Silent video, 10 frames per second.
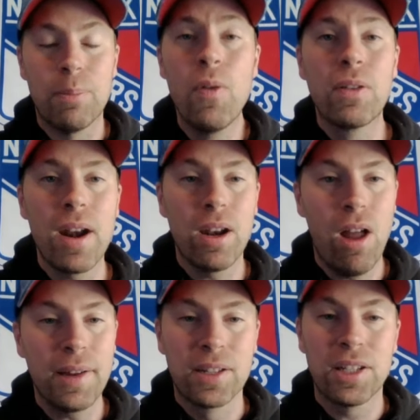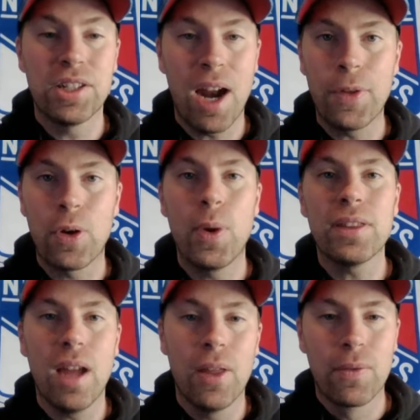Moving right along here to Jonathan Quick,
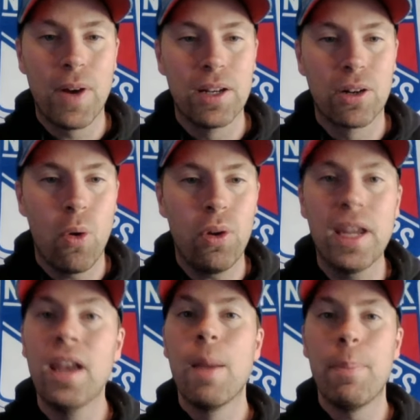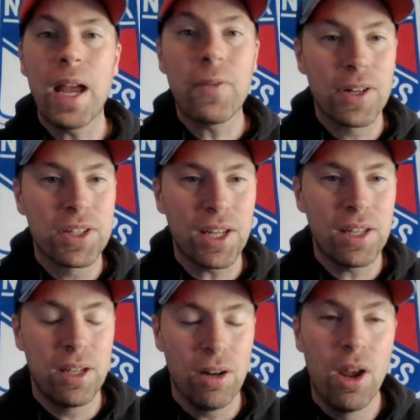the other Ranger goalie, back for his
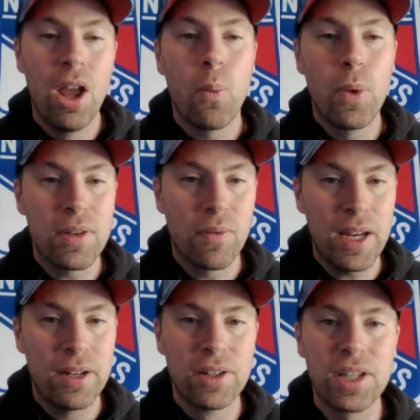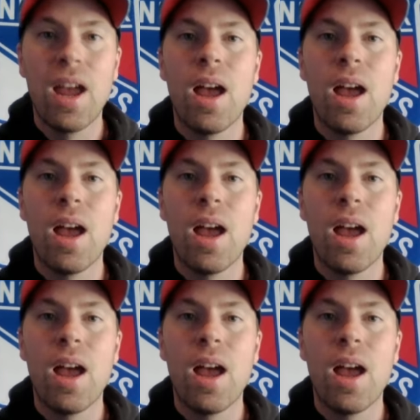second year with the Rangers.